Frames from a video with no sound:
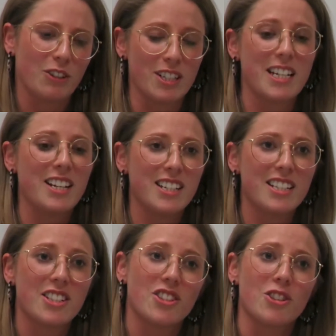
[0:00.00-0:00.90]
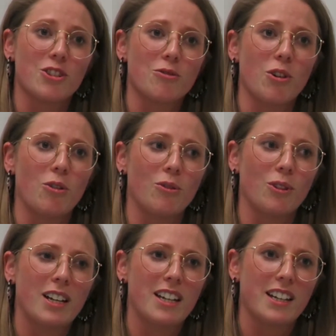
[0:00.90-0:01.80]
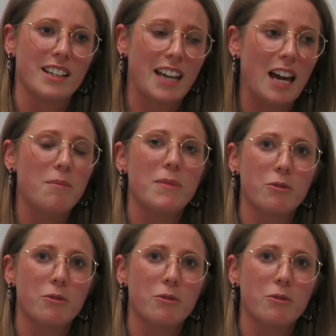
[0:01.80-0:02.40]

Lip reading: or a teaching assistant's role can